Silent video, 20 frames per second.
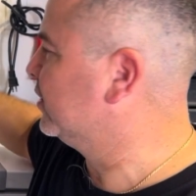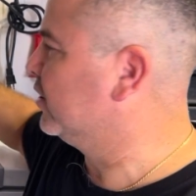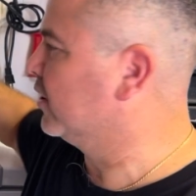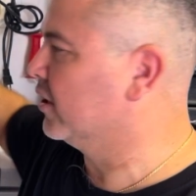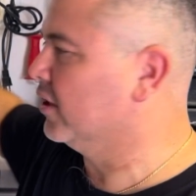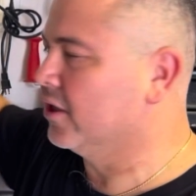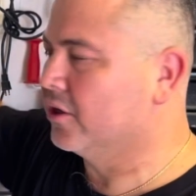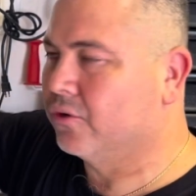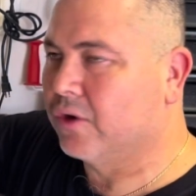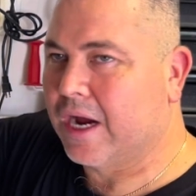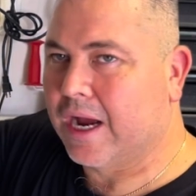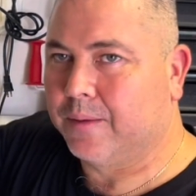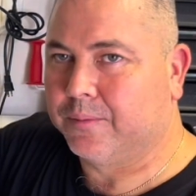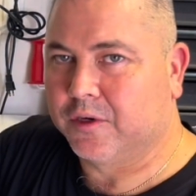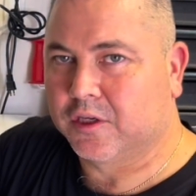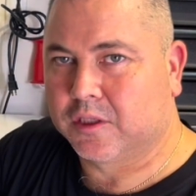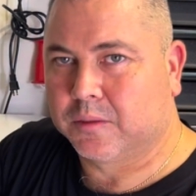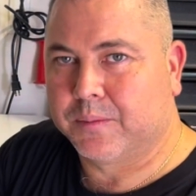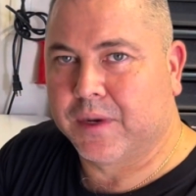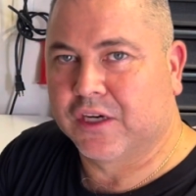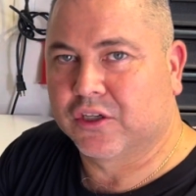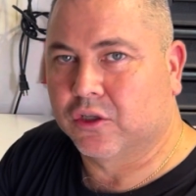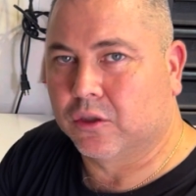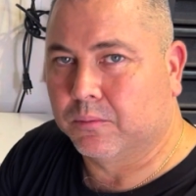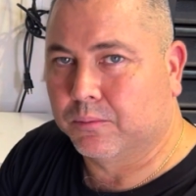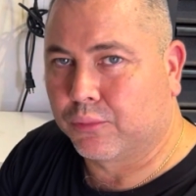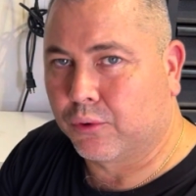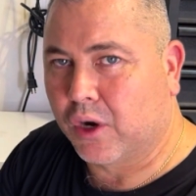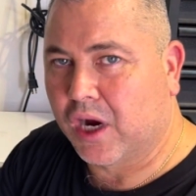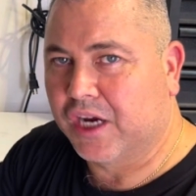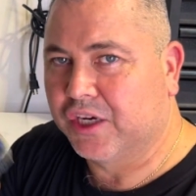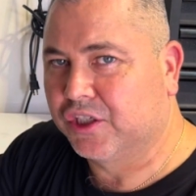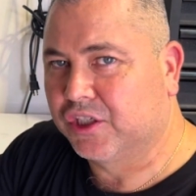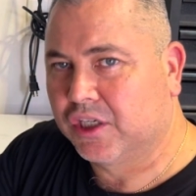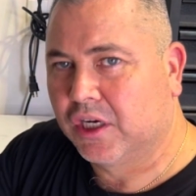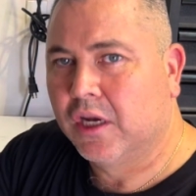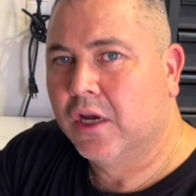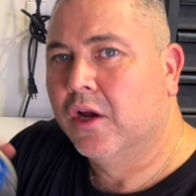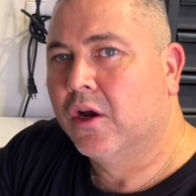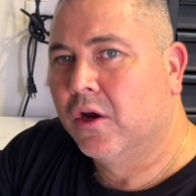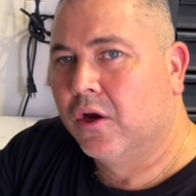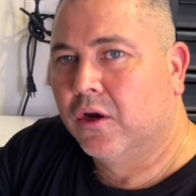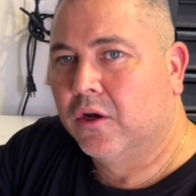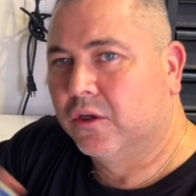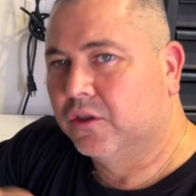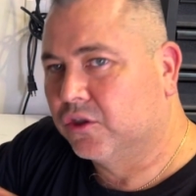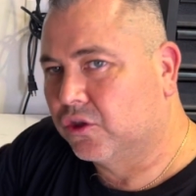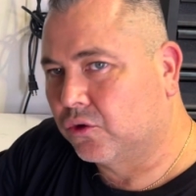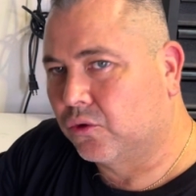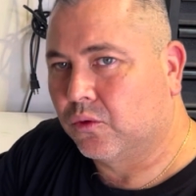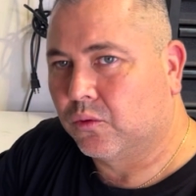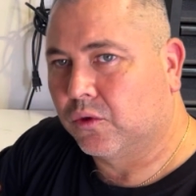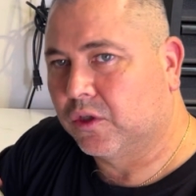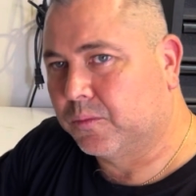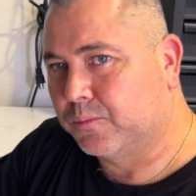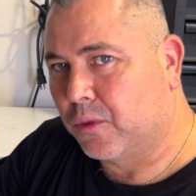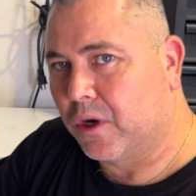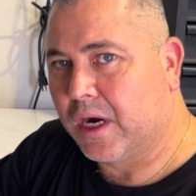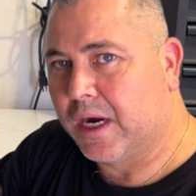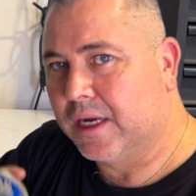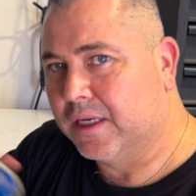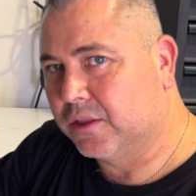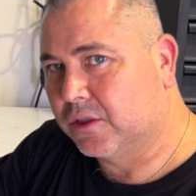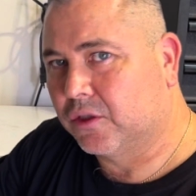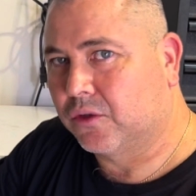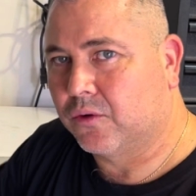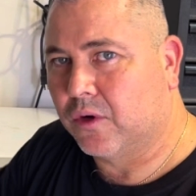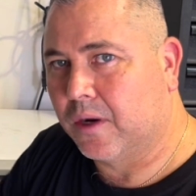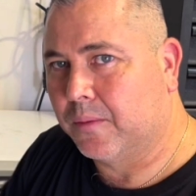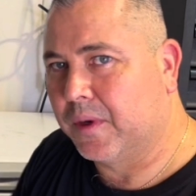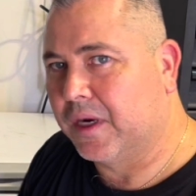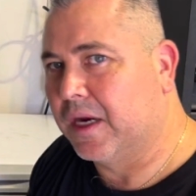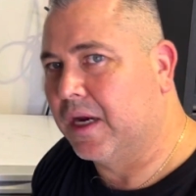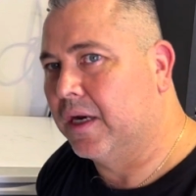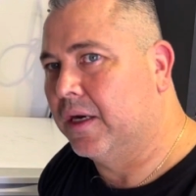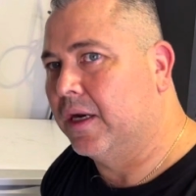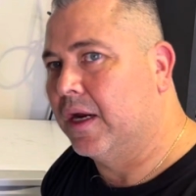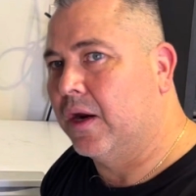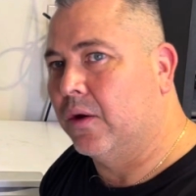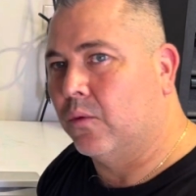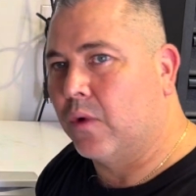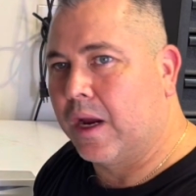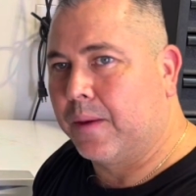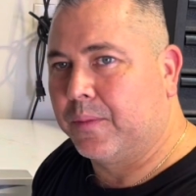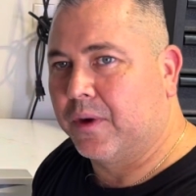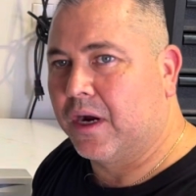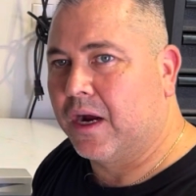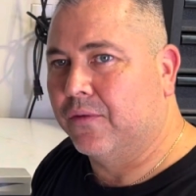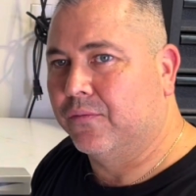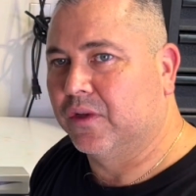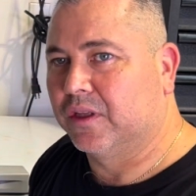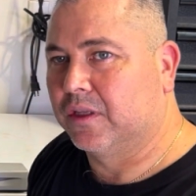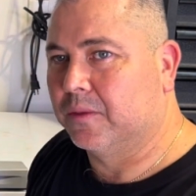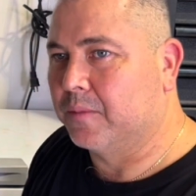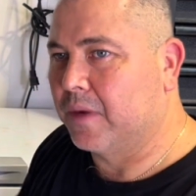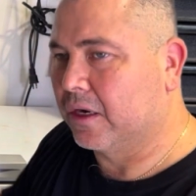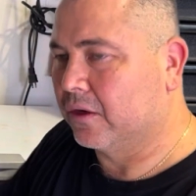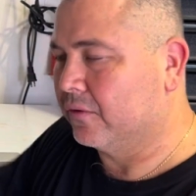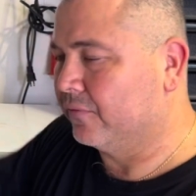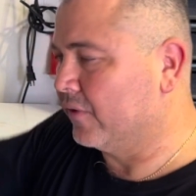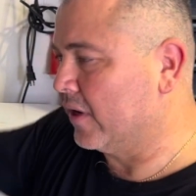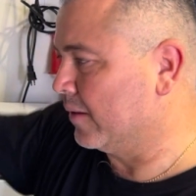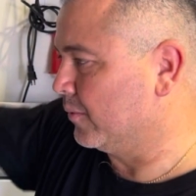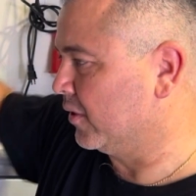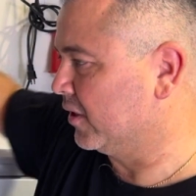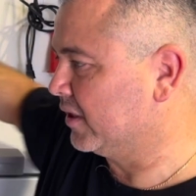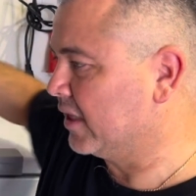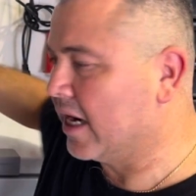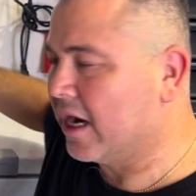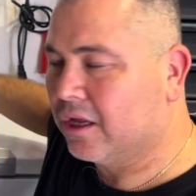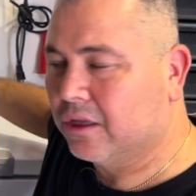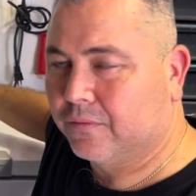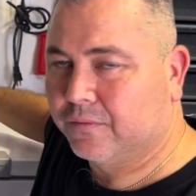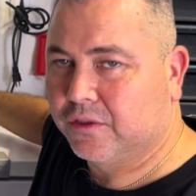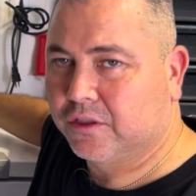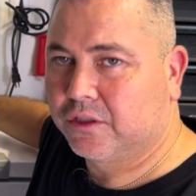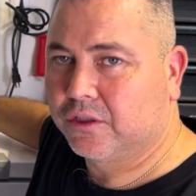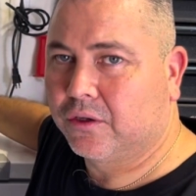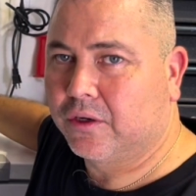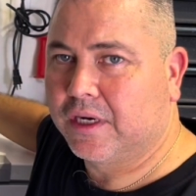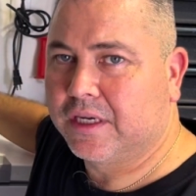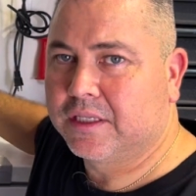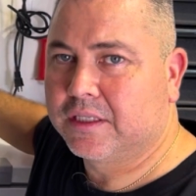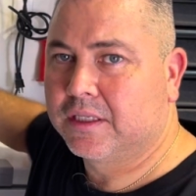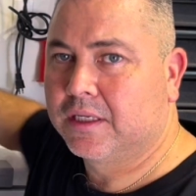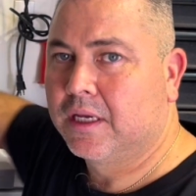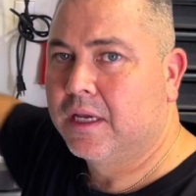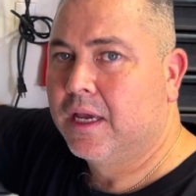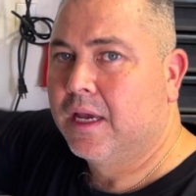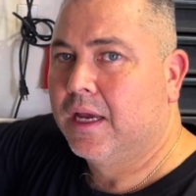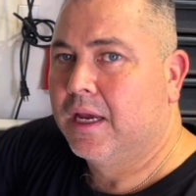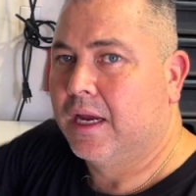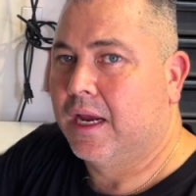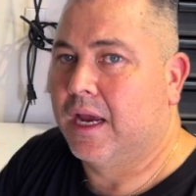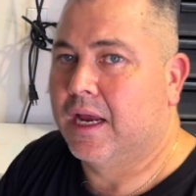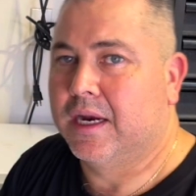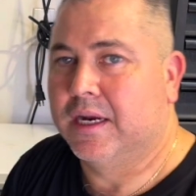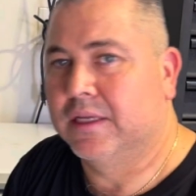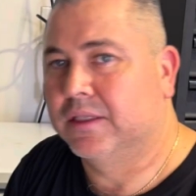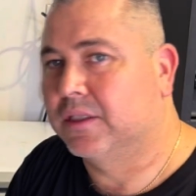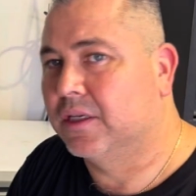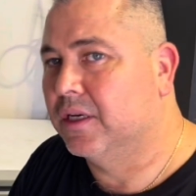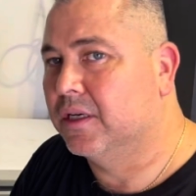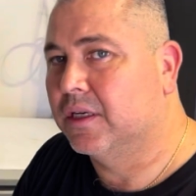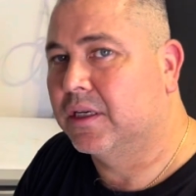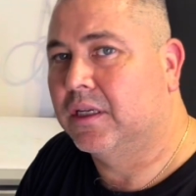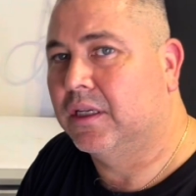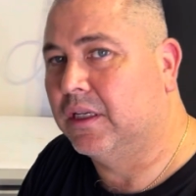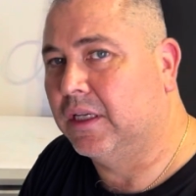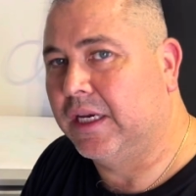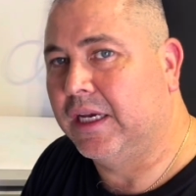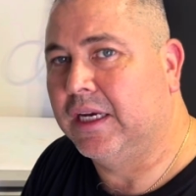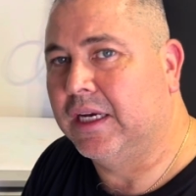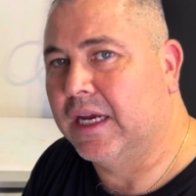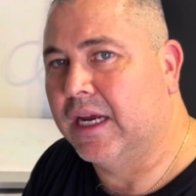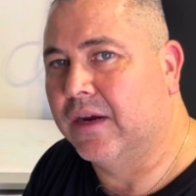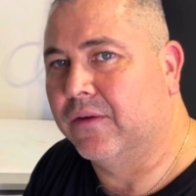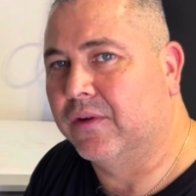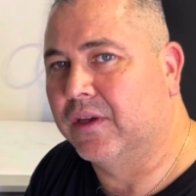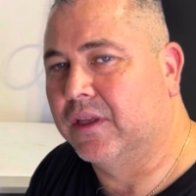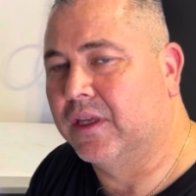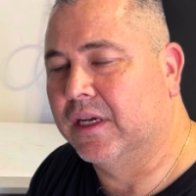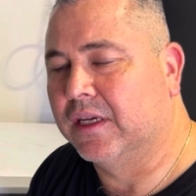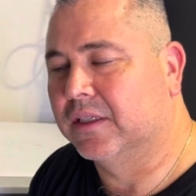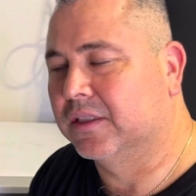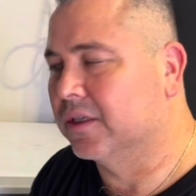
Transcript: you're going to grab your special brush, spray it, scrub it in, and wipe it off with the microfiber towel of your choice, and it's going to clean everything.